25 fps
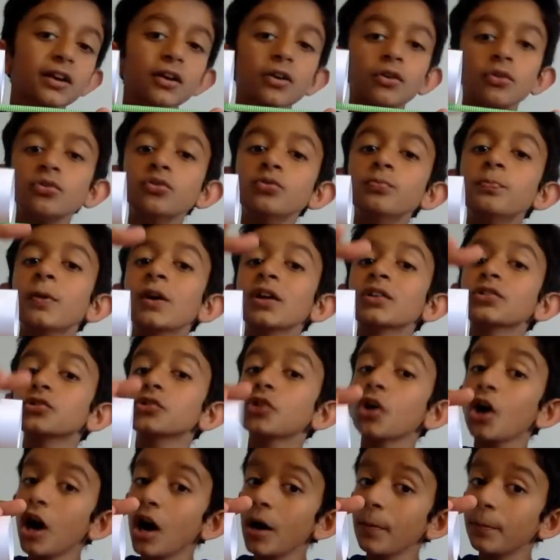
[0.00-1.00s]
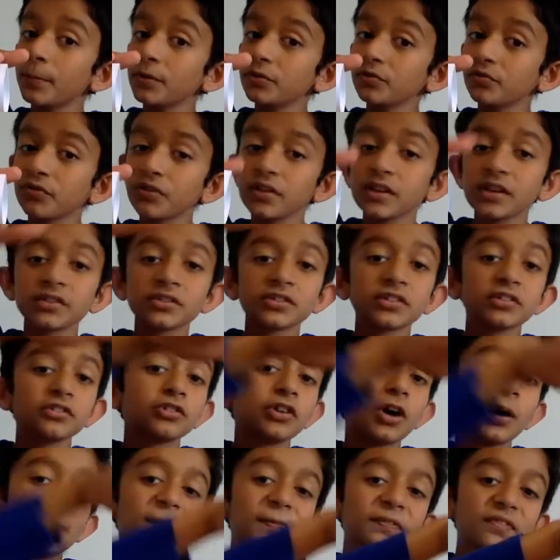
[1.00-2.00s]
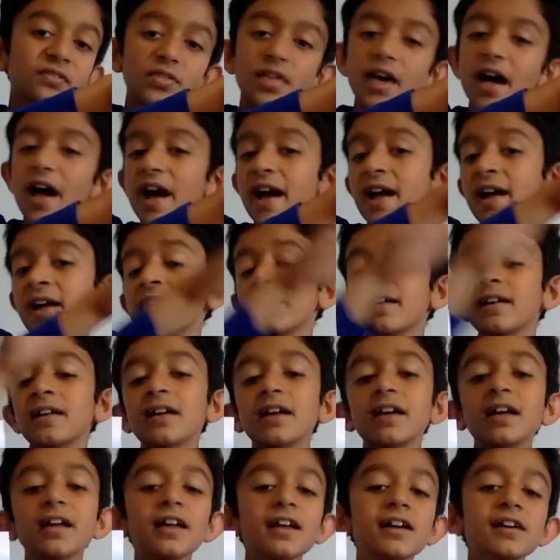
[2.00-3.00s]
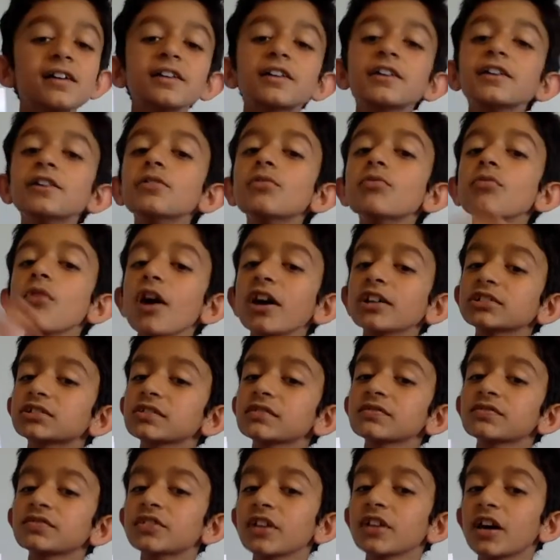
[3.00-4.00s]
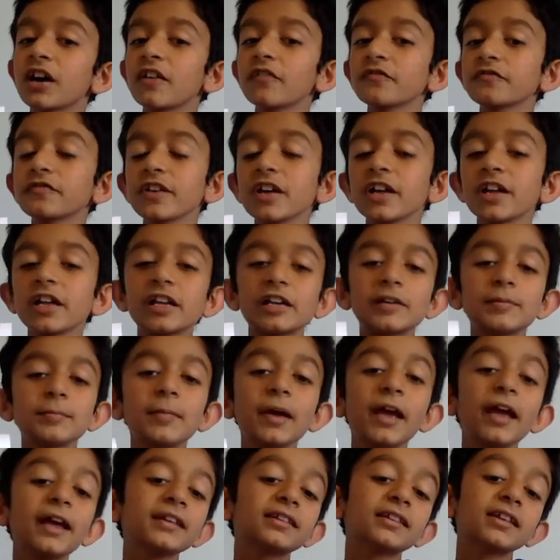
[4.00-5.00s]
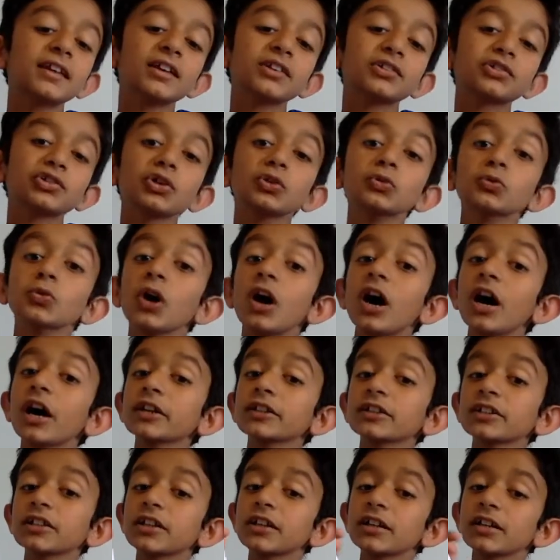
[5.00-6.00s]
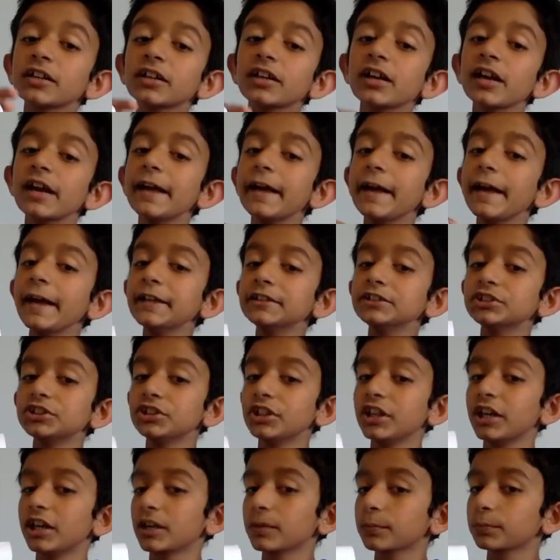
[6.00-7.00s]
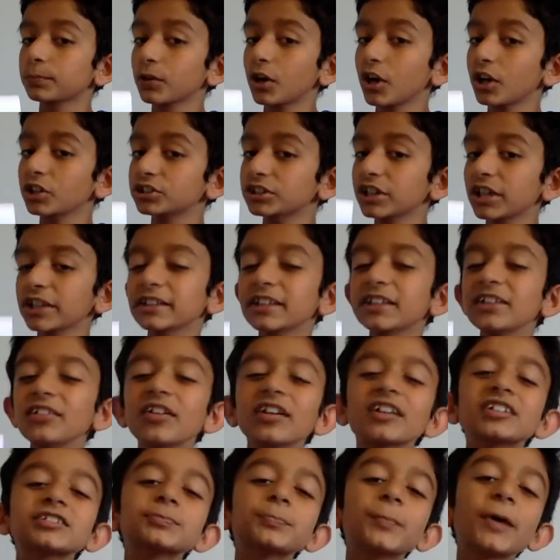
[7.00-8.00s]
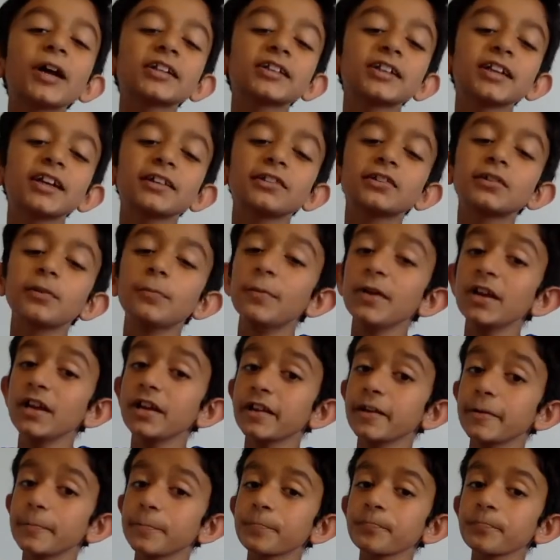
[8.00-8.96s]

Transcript: a hoop on top of this and top of that. You can do lots of stuff and make this a longer engineering project than you expected it to be.